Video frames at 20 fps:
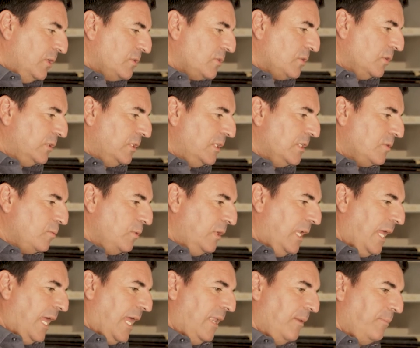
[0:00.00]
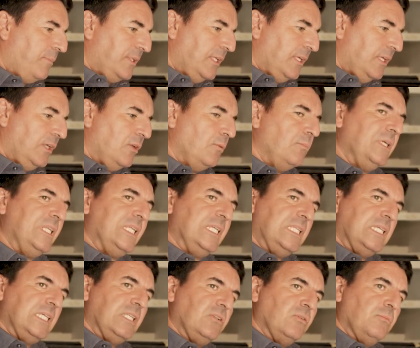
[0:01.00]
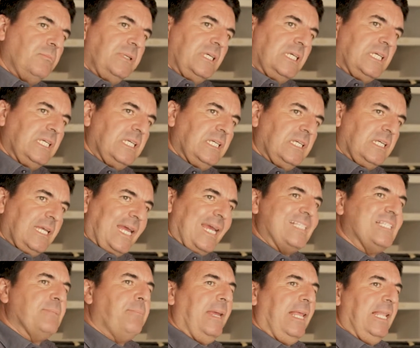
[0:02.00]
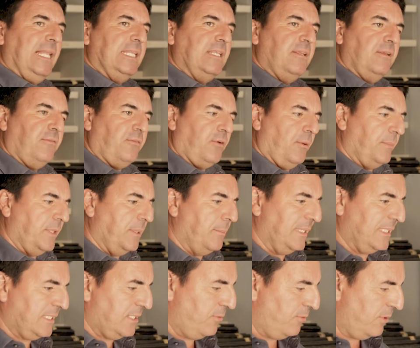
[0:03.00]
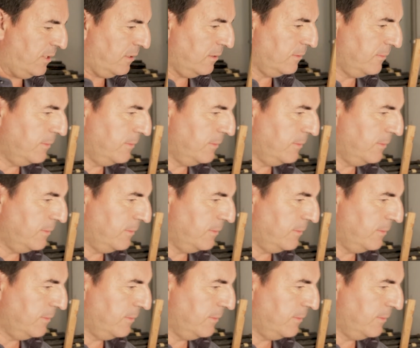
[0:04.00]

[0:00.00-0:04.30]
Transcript: So this will help the humidity to be expelled from the material.